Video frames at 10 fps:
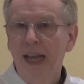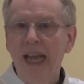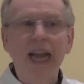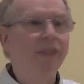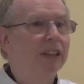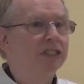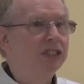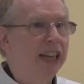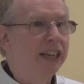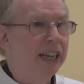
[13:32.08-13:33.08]
and then
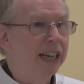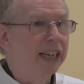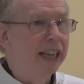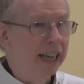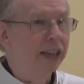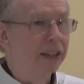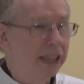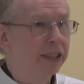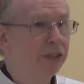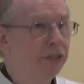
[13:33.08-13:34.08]
send it in, and it'll
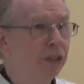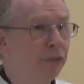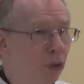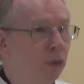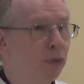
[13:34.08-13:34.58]
get to food